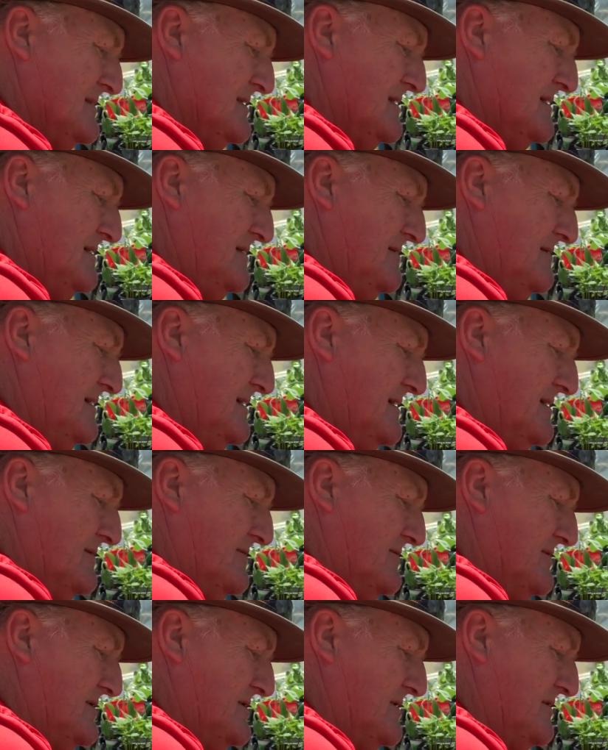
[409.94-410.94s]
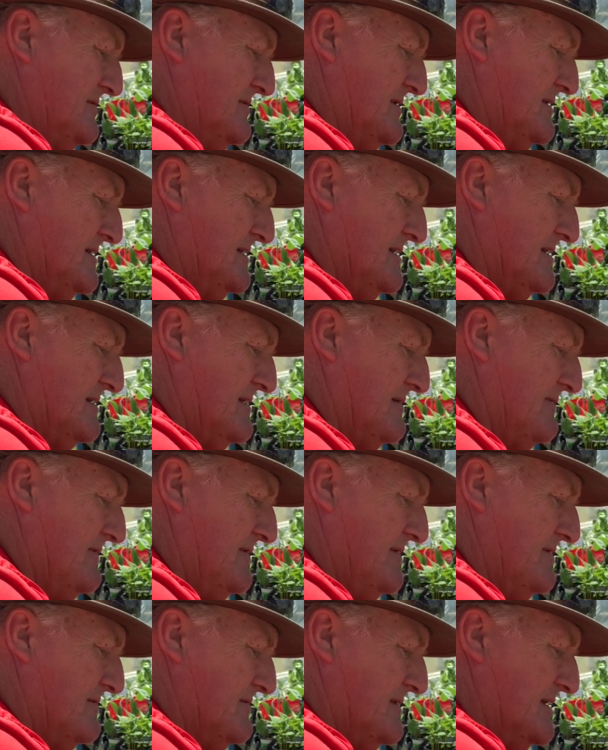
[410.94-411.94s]
you ain't doing too good if
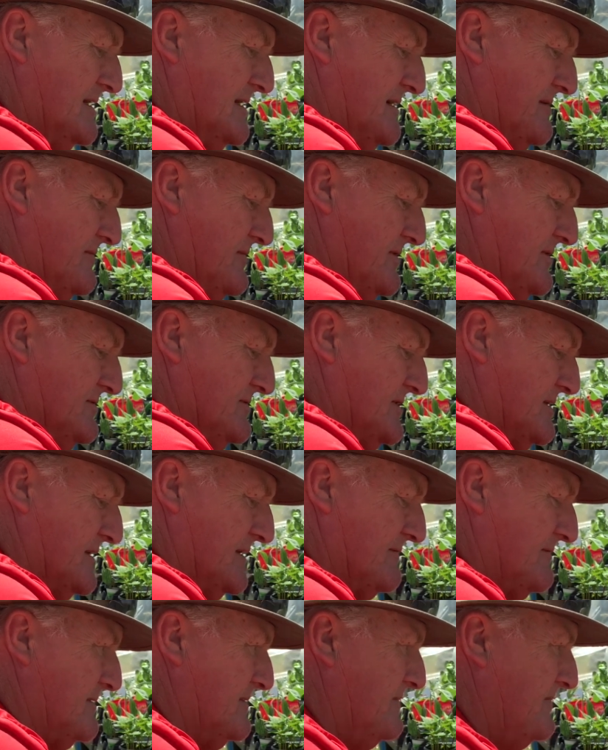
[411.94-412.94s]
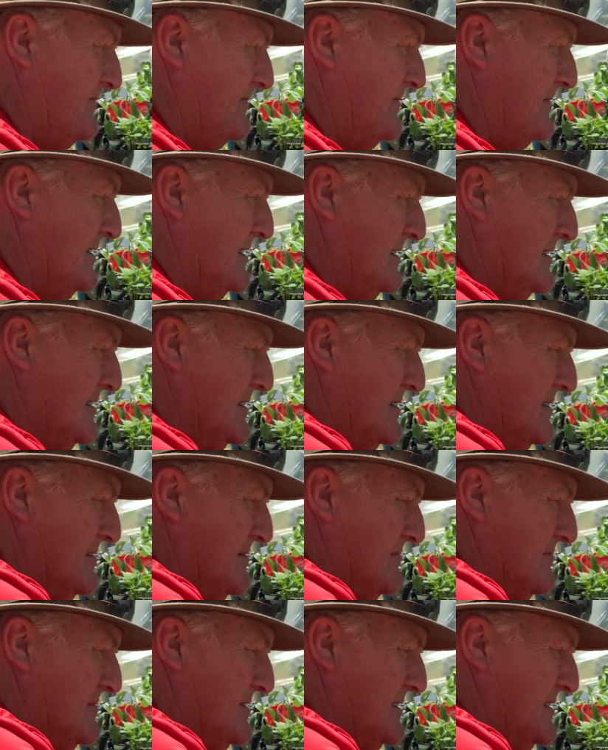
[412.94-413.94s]
you don't get them roots covered.
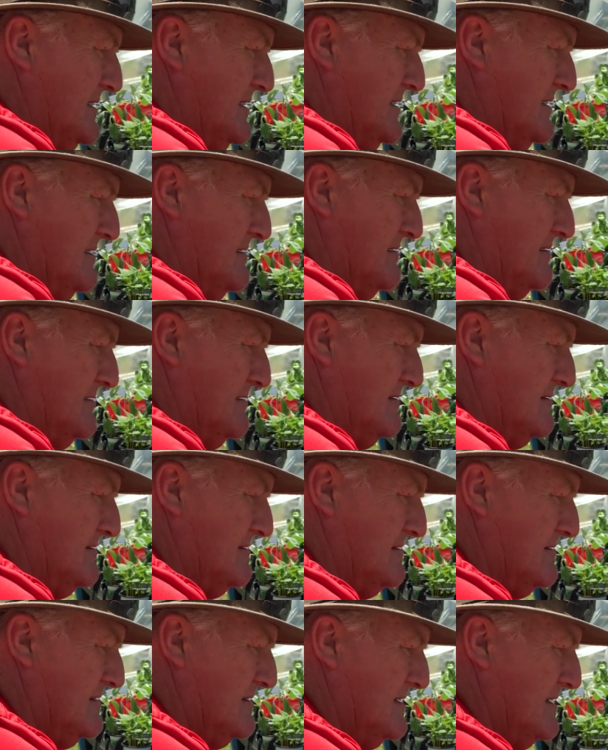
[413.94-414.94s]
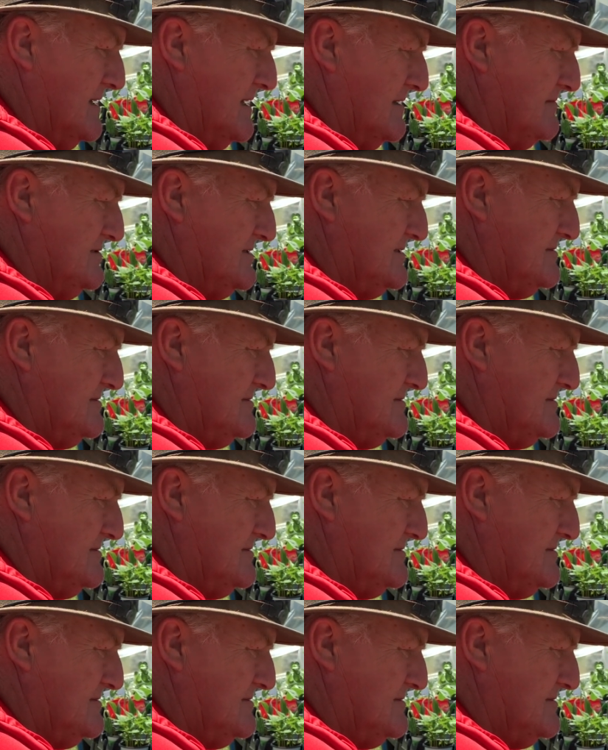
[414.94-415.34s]
But yeah, I'm